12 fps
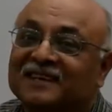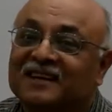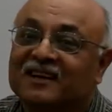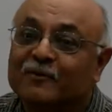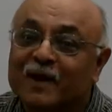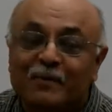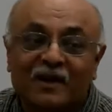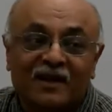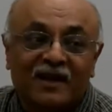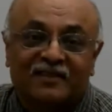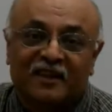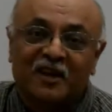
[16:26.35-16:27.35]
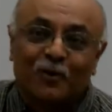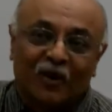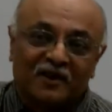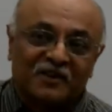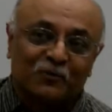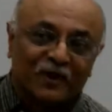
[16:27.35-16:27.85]
Remember, the
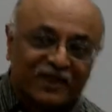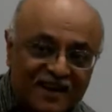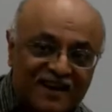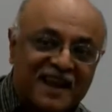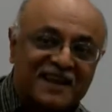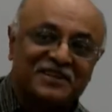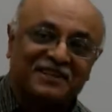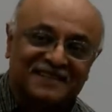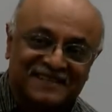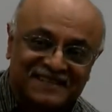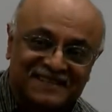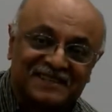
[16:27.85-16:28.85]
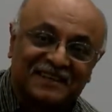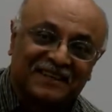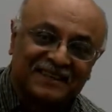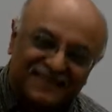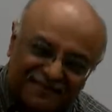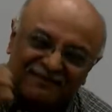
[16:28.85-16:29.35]
inequality within nations is,
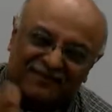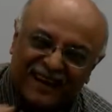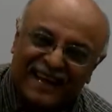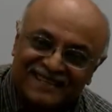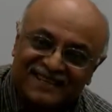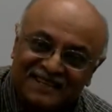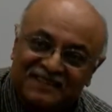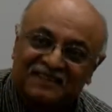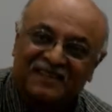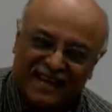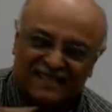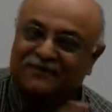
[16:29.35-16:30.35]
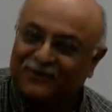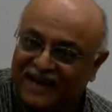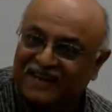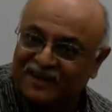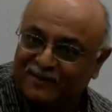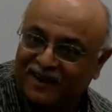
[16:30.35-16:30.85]
is rising, except for
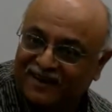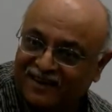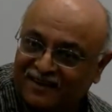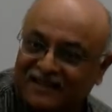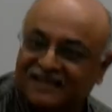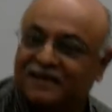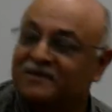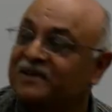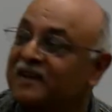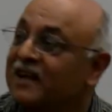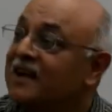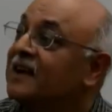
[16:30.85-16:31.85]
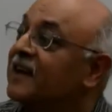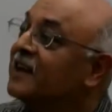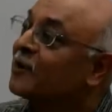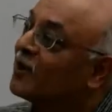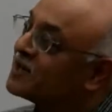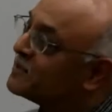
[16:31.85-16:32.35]
Latin America, the exception.
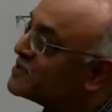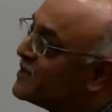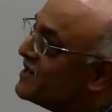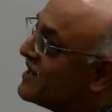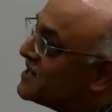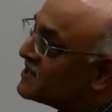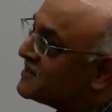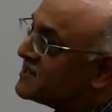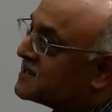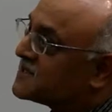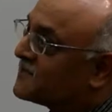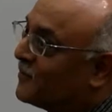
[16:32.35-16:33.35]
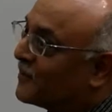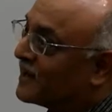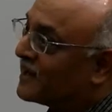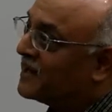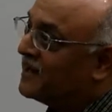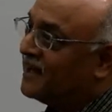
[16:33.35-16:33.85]
Inequality between nations is falling.
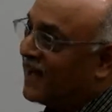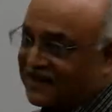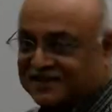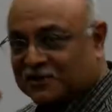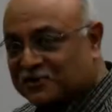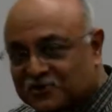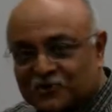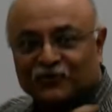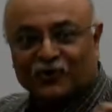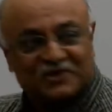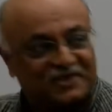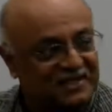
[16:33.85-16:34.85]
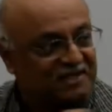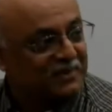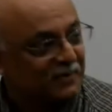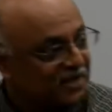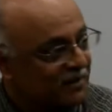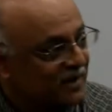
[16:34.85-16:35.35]
And it's those two forces
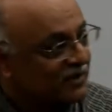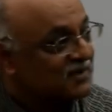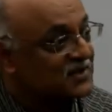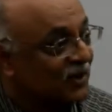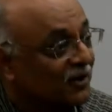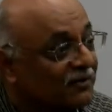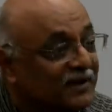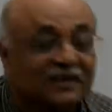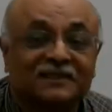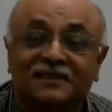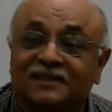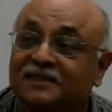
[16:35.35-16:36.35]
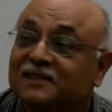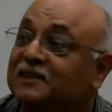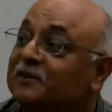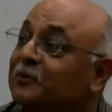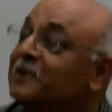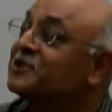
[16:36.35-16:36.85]
which are being resolved.
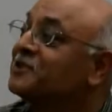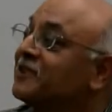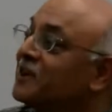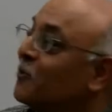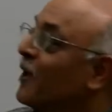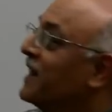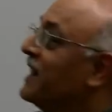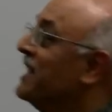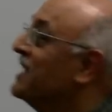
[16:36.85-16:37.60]
Which do you think won?